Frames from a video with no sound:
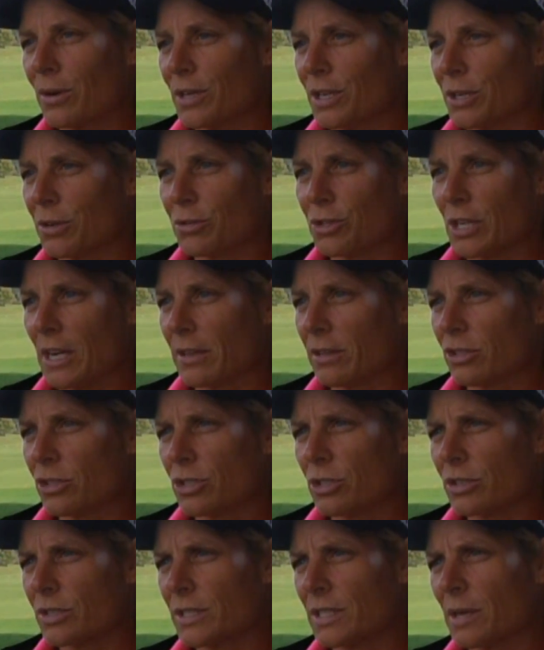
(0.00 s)
You know, challenged
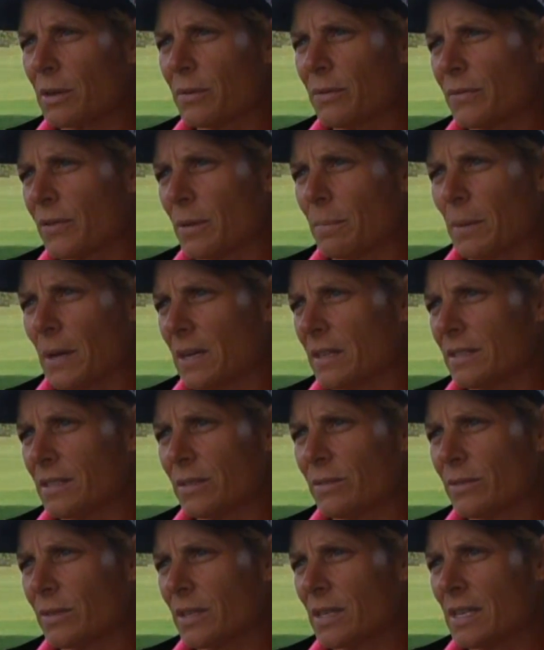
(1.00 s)
herself
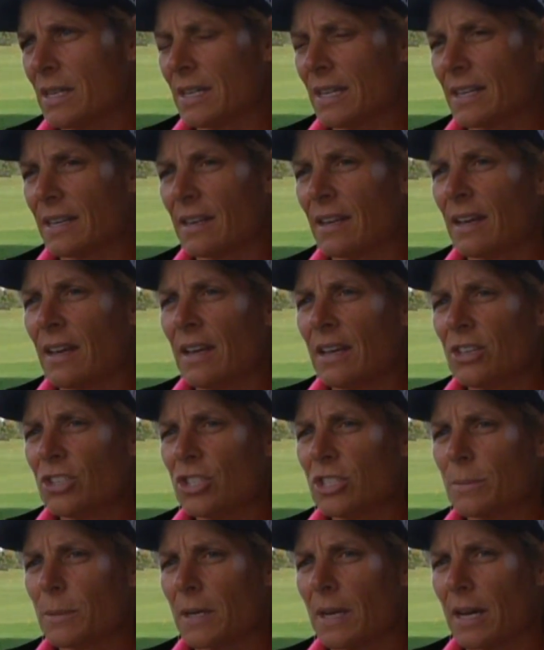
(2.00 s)
competitively, and
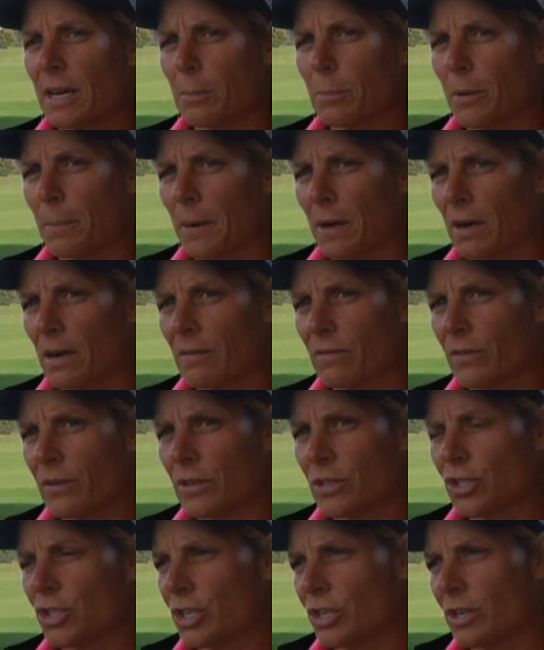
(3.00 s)
she's been kind of preparing for
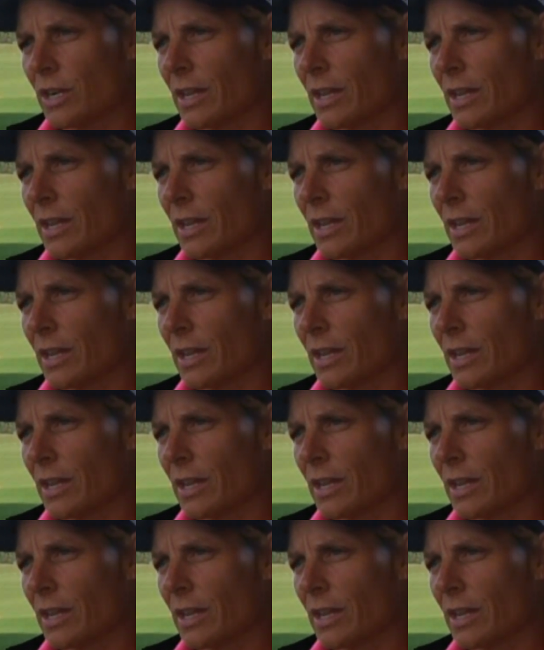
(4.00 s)
this year.